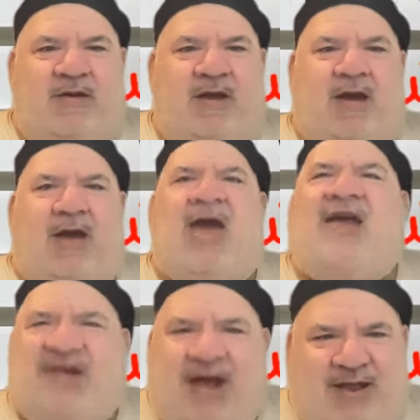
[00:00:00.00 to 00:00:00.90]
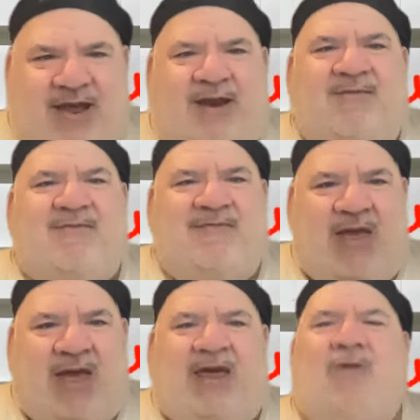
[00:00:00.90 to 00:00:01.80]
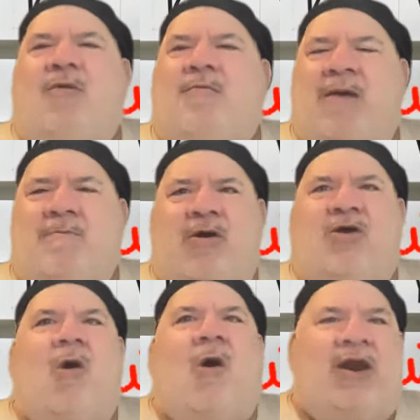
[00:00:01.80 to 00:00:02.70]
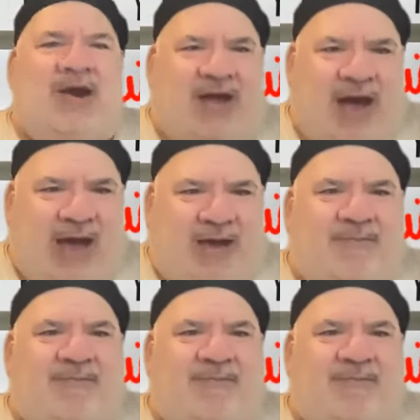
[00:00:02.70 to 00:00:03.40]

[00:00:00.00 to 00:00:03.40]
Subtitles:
Yes, I did. And he remembered calling the guy.